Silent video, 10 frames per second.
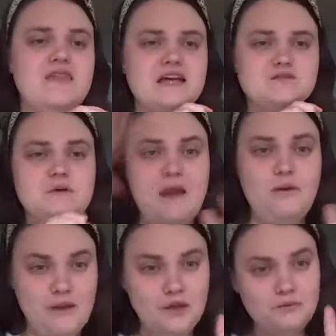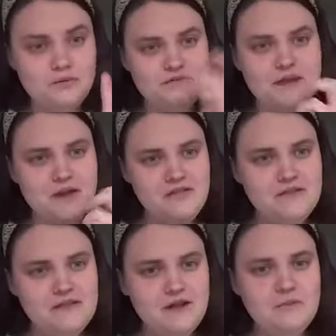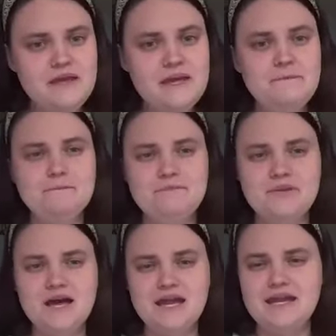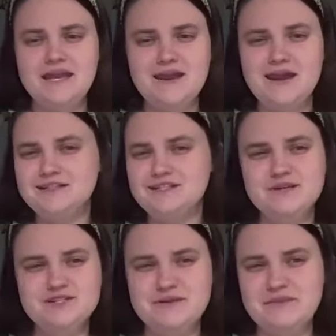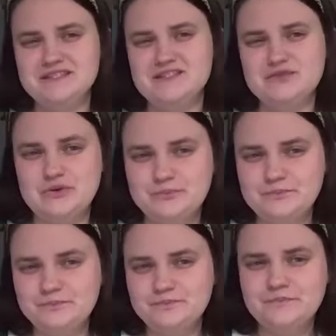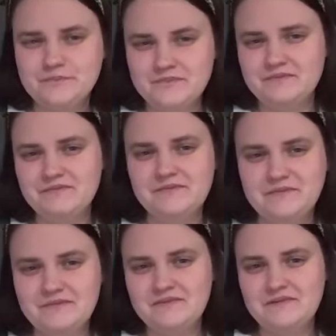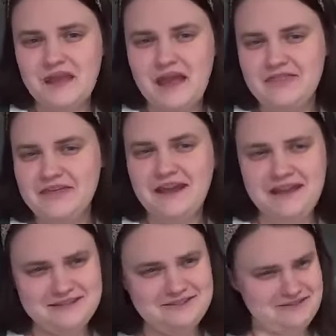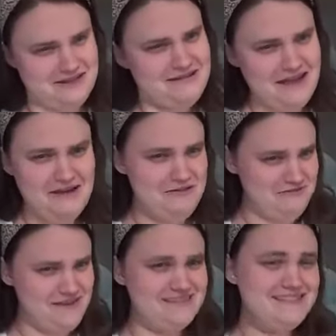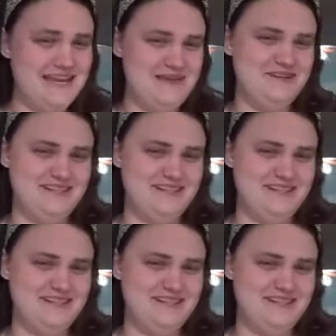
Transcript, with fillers: that's where I will move my mouth a little bit, but not too much when I'm at school. I think I answered that. I don't know if that's the same.